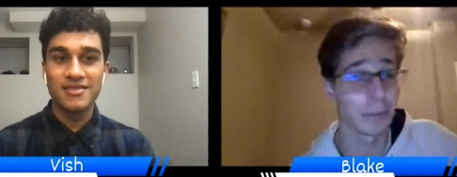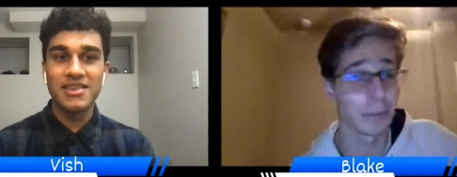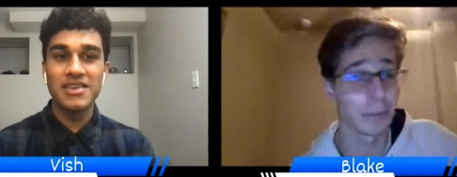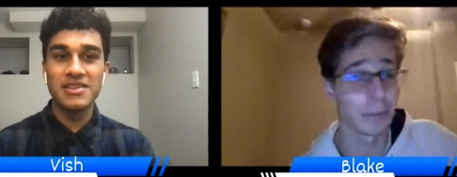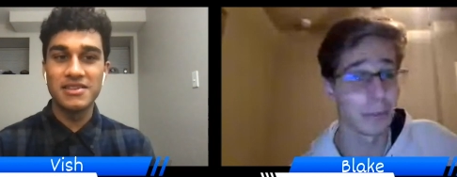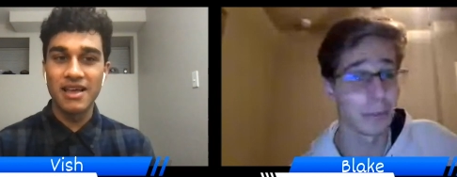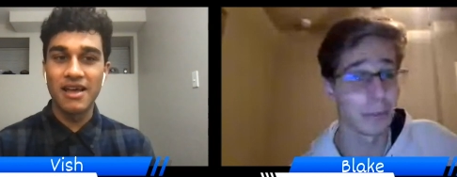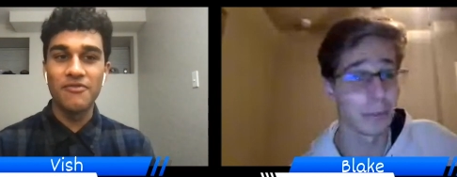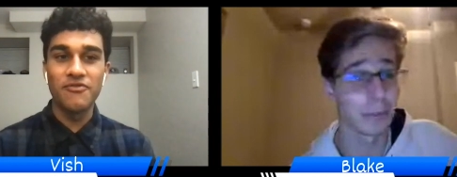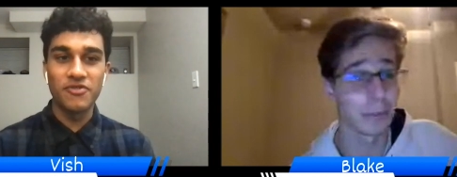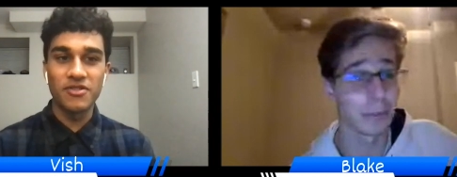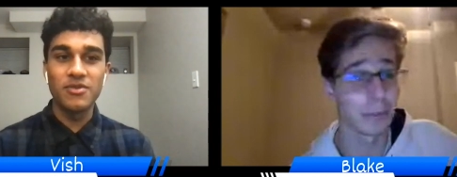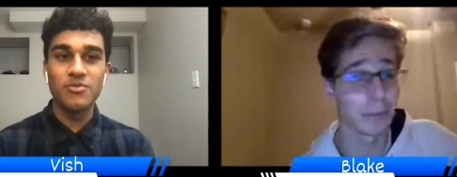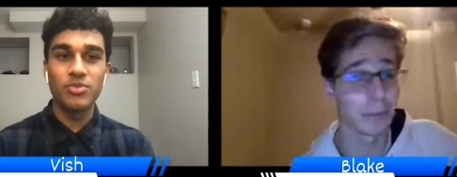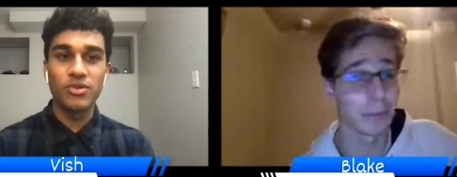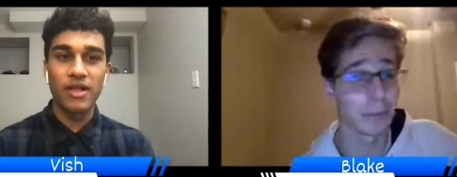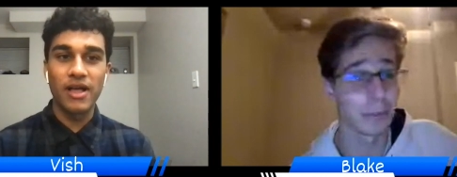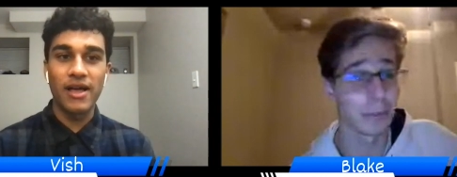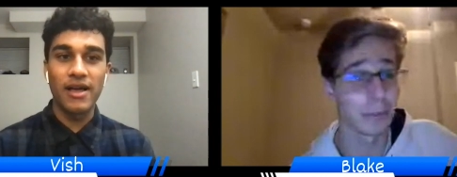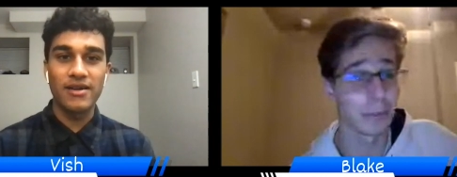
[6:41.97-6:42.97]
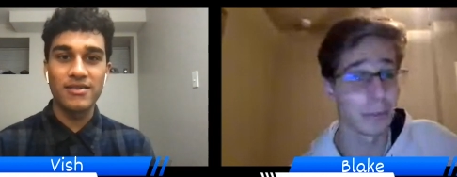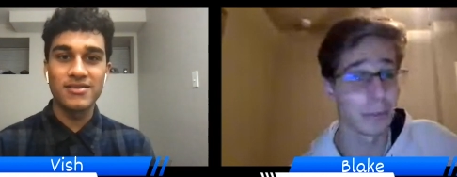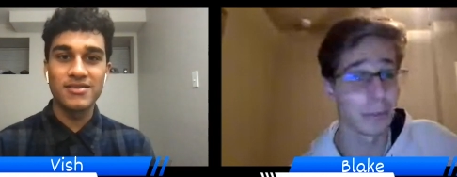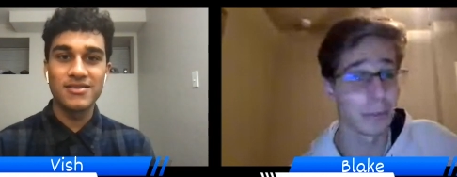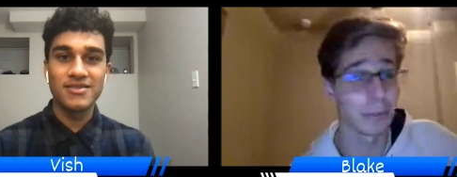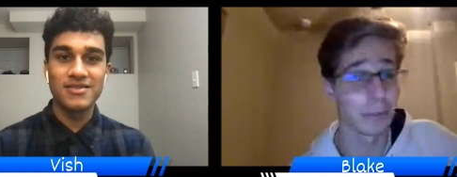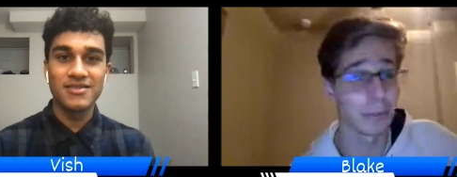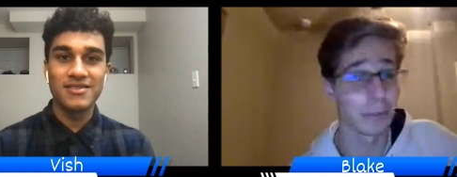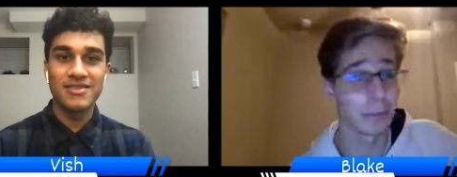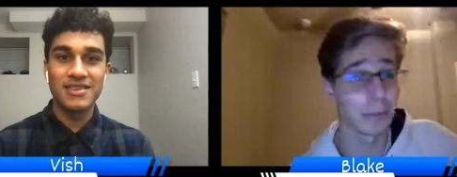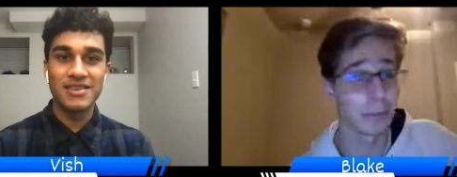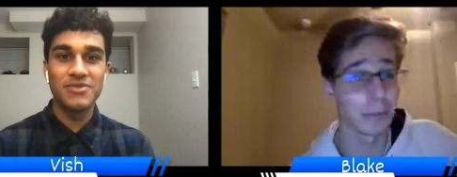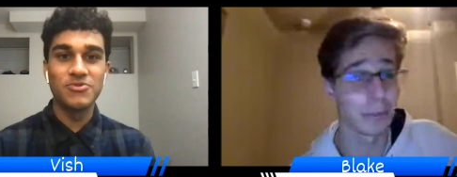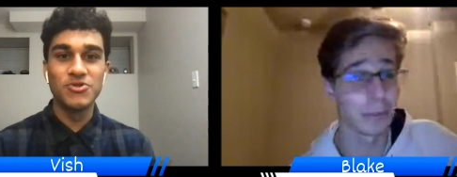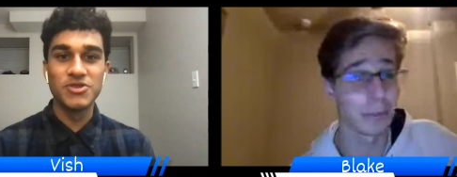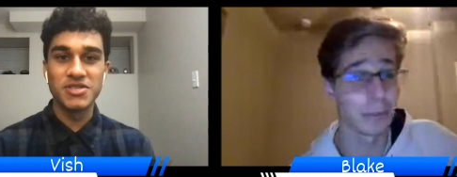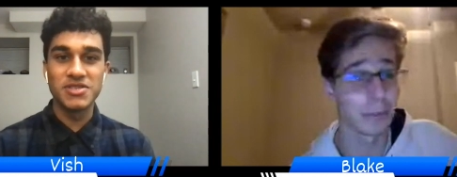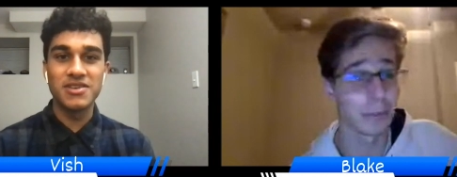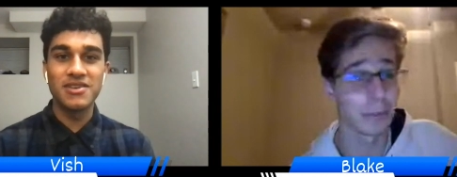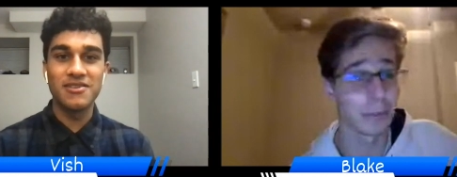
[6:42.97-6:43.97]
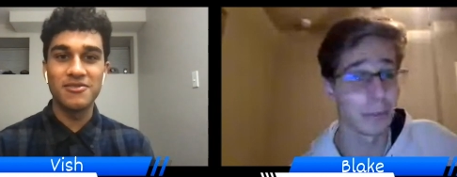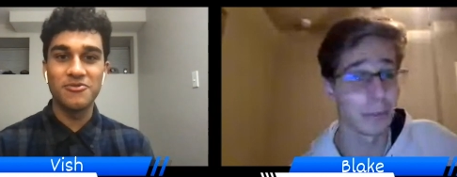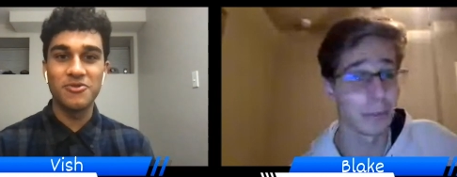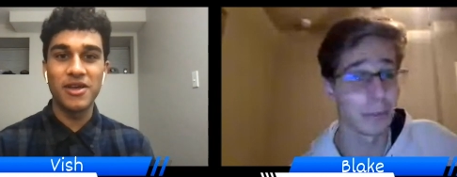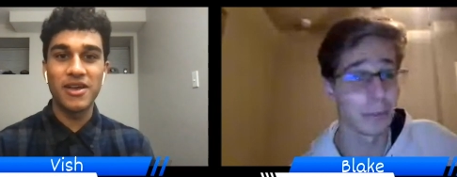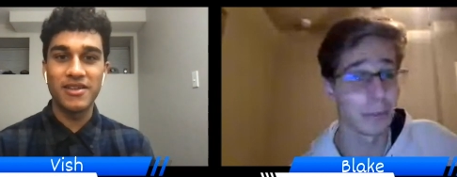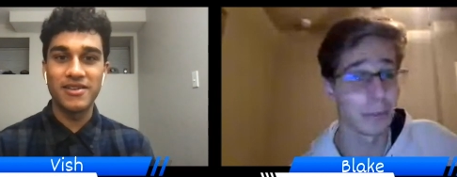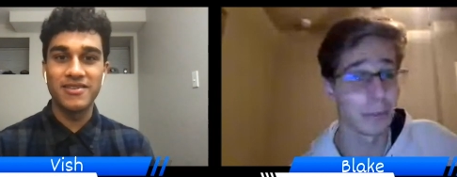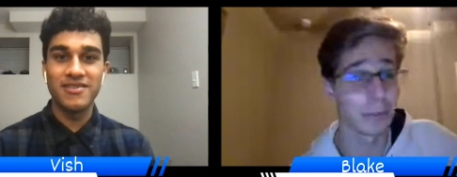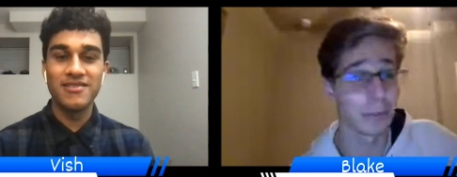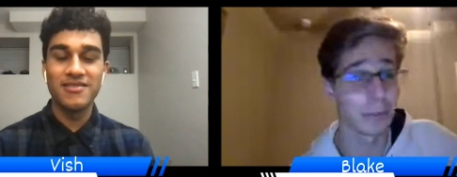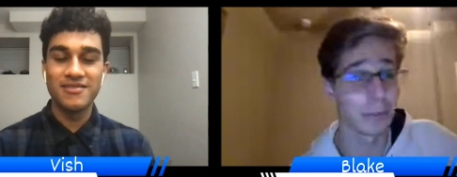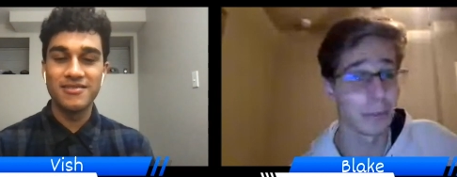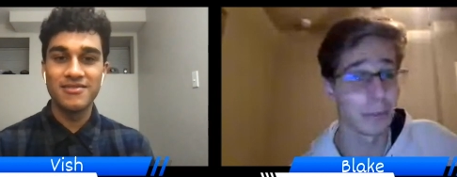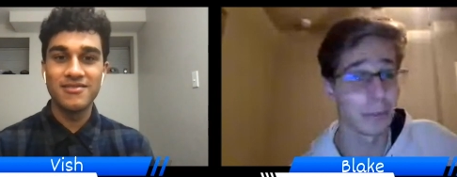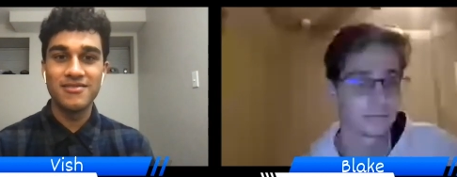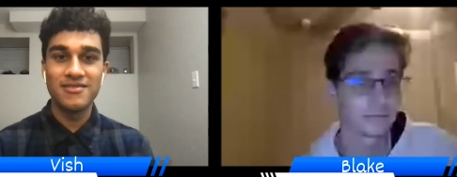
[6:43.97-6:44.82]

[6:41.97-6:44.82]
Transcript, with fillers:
Speaker 1: He definitely blacked. He was seeing red.